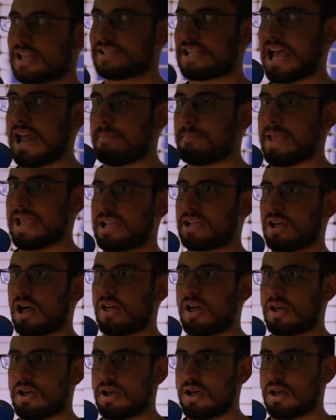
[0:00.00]
Does that make
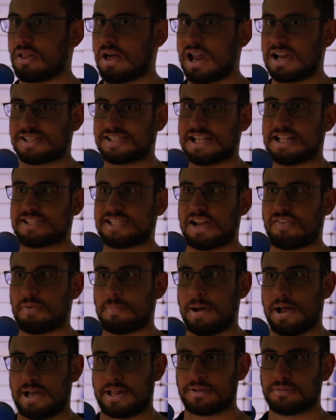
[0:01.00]
a lot of sense to everybody?